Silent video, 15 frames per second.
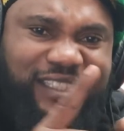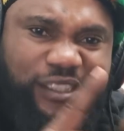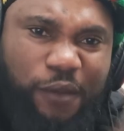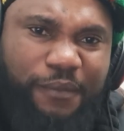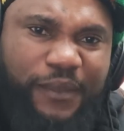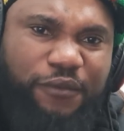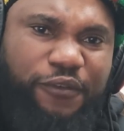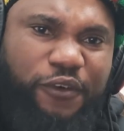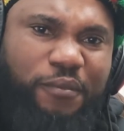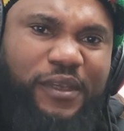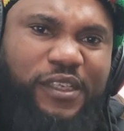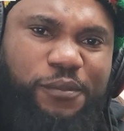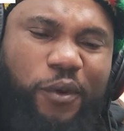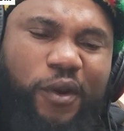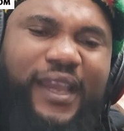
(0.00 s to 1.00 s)
something from
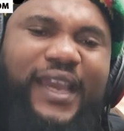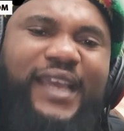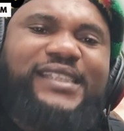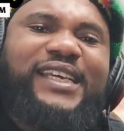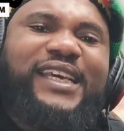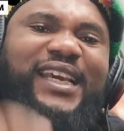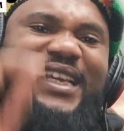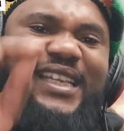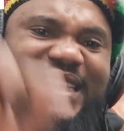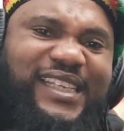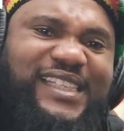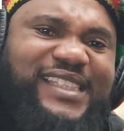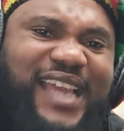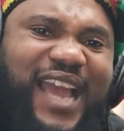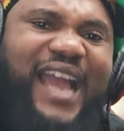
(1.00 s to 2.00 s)
his pocket,
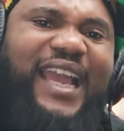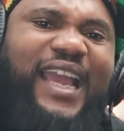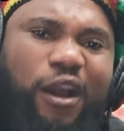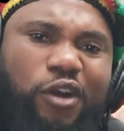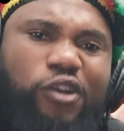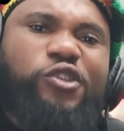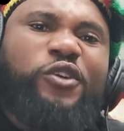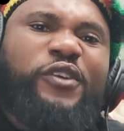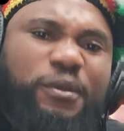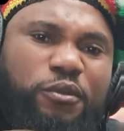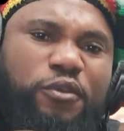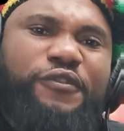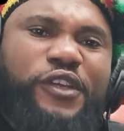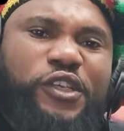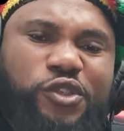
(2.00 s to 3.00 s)
this guy can also
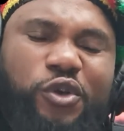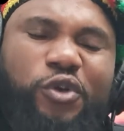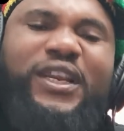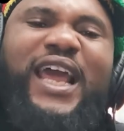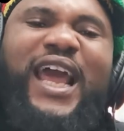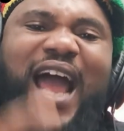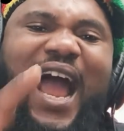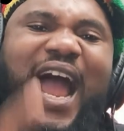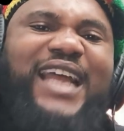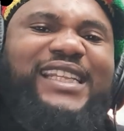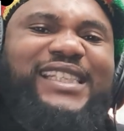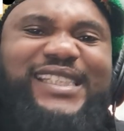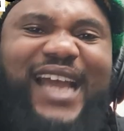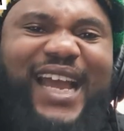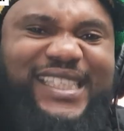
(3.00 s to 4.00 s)
remove his own and
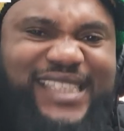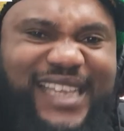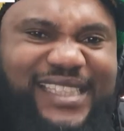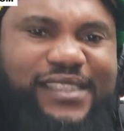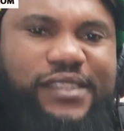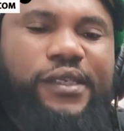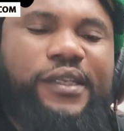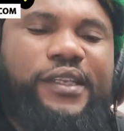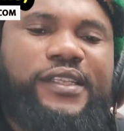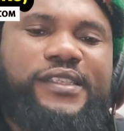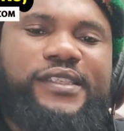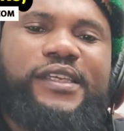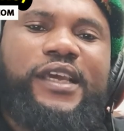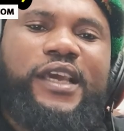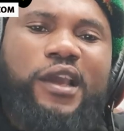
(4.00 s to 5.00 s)
target
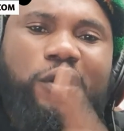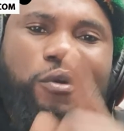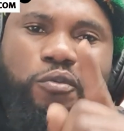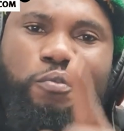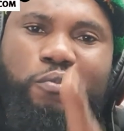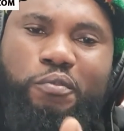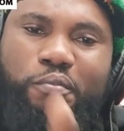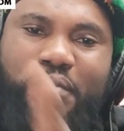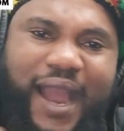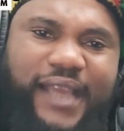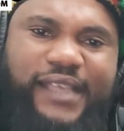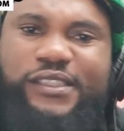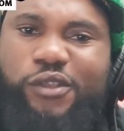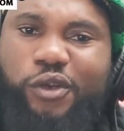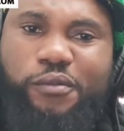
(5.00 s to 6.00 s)
Trinity.
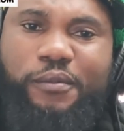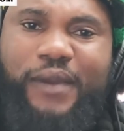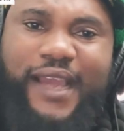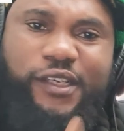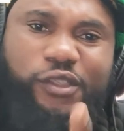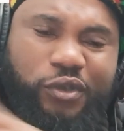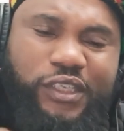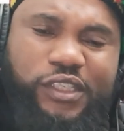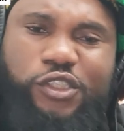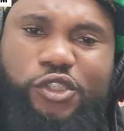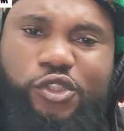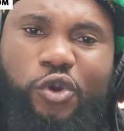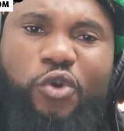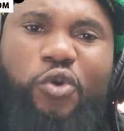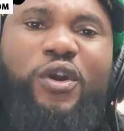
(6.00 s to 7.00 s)
By doing
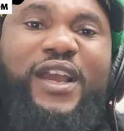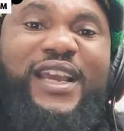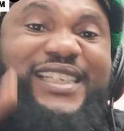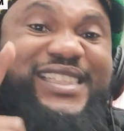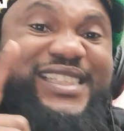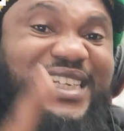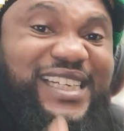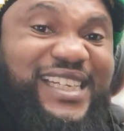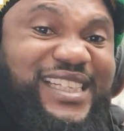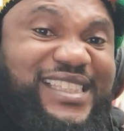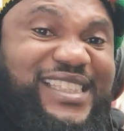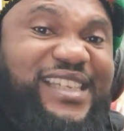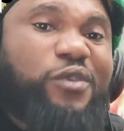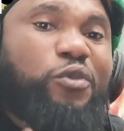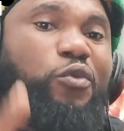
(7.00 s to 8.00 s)
so,
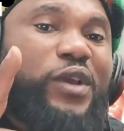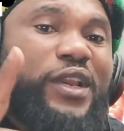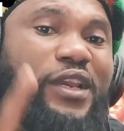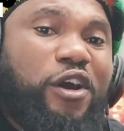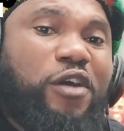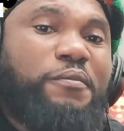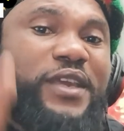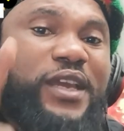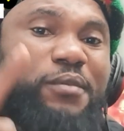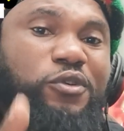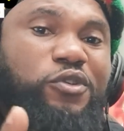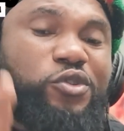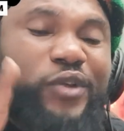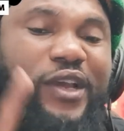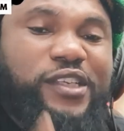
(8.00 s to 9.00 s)
Trinity will not be
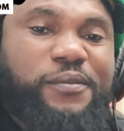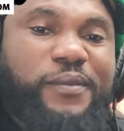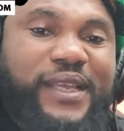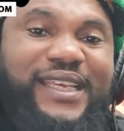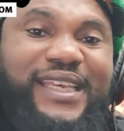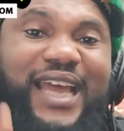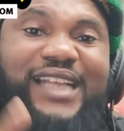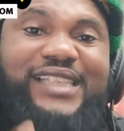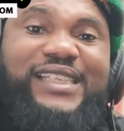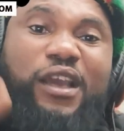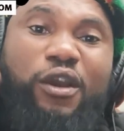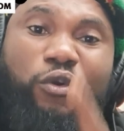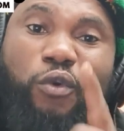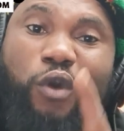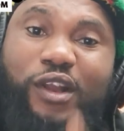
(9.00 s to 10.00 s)
able to explain that
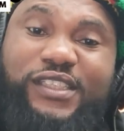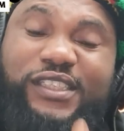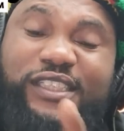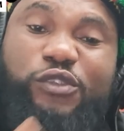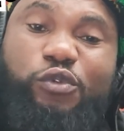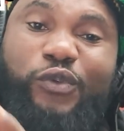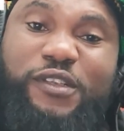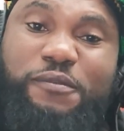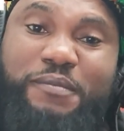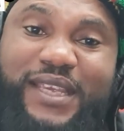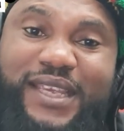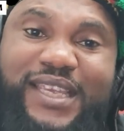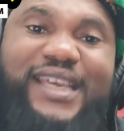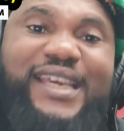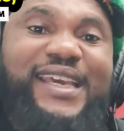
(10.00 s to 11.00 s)
what is with
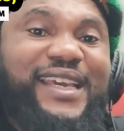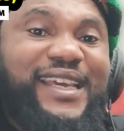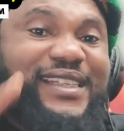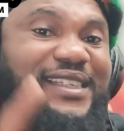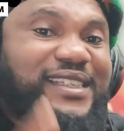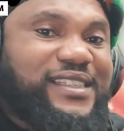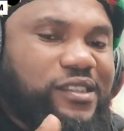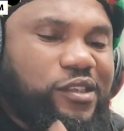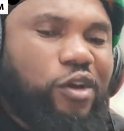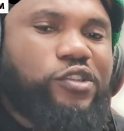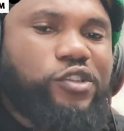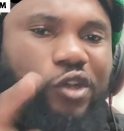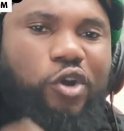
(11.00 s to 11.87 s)
me, it is not